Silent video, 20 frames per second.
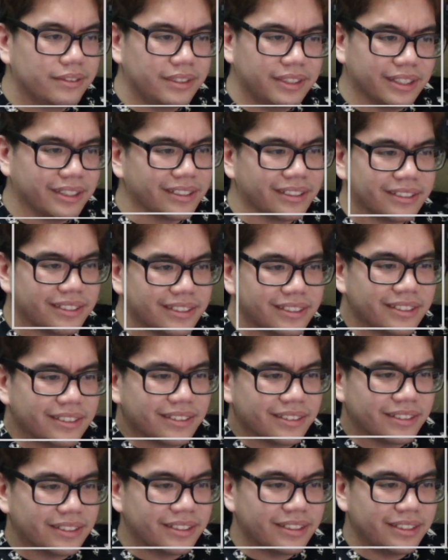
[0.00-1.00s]
you know.
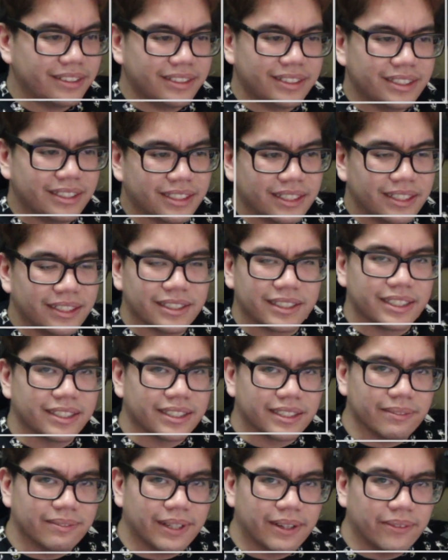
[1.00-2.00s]
It's just a little
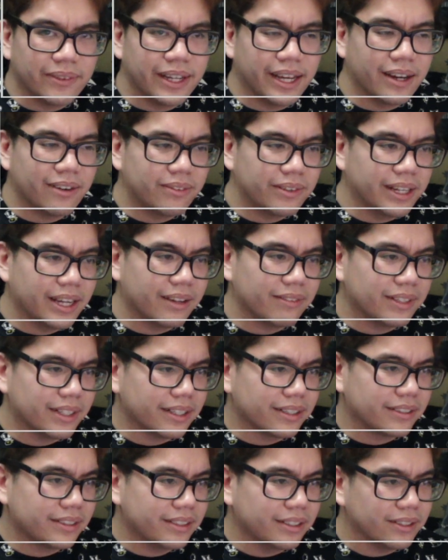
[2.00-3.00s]
system that we have. We have,
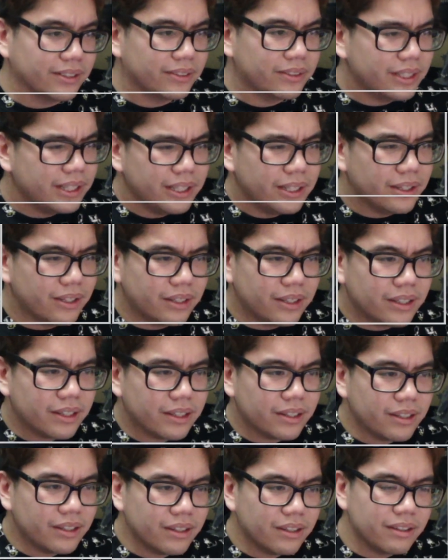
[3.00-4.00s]
like, you know,
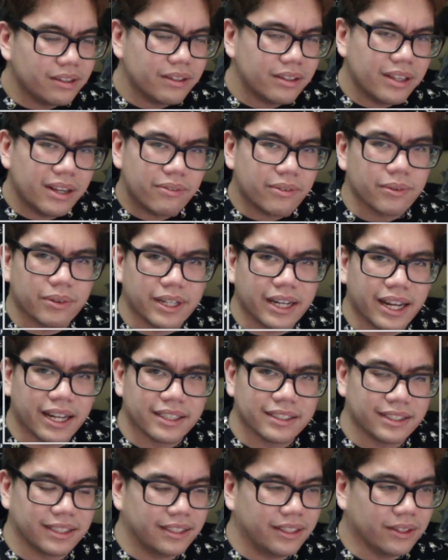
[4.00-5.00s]
everyone
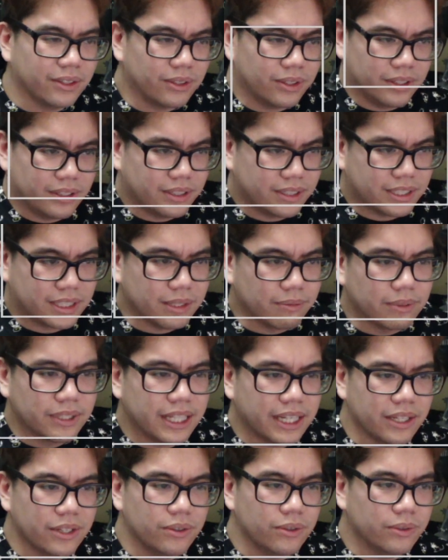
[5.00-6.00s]
has it. You know, it's someone
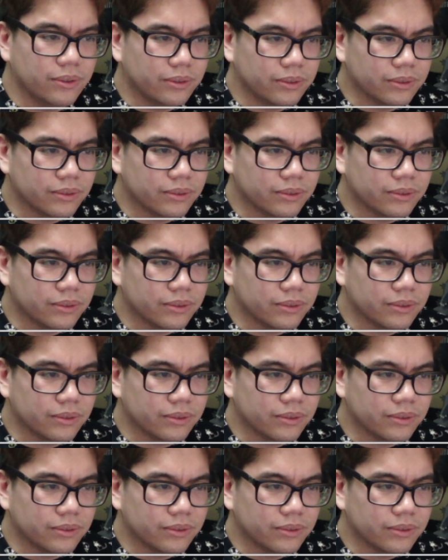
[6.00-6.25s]
that you